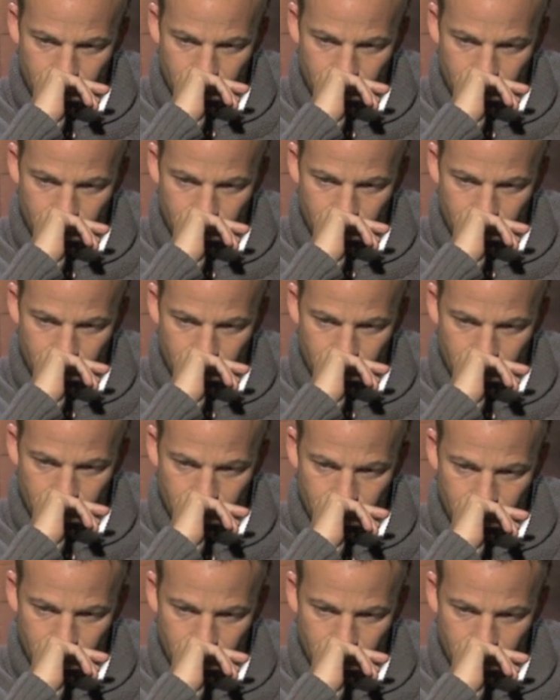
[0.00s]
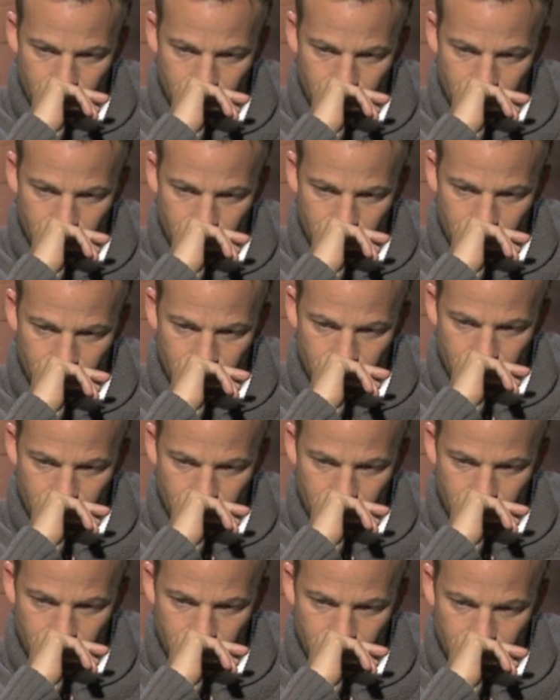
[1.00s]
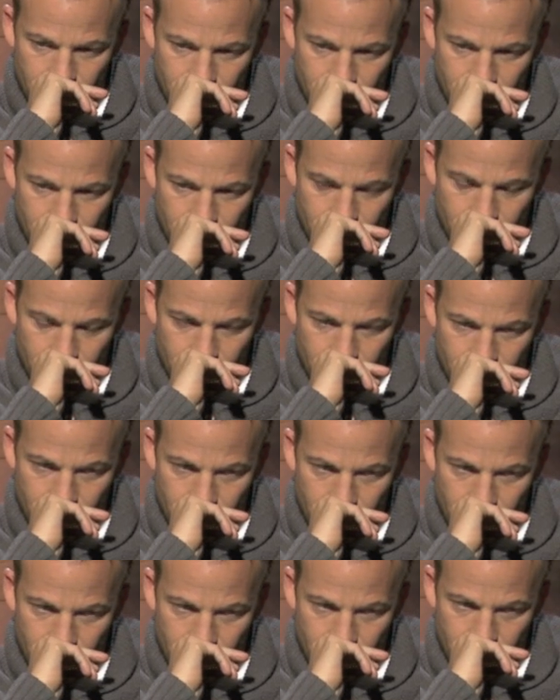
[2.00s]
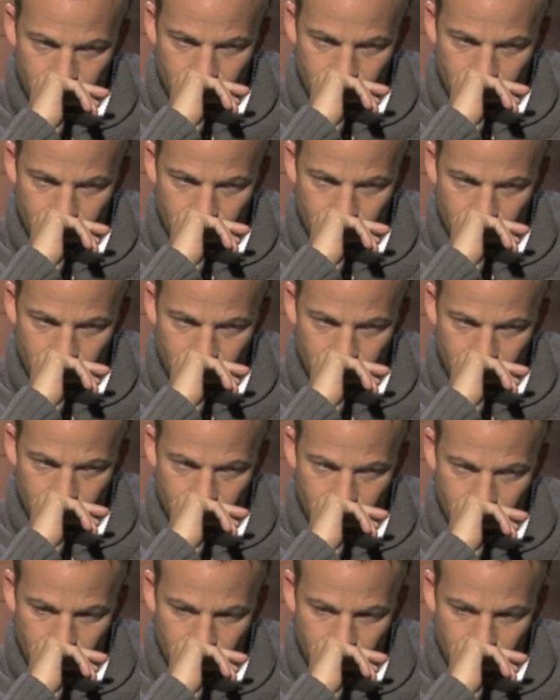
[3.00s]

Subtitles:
The person shown says nothing.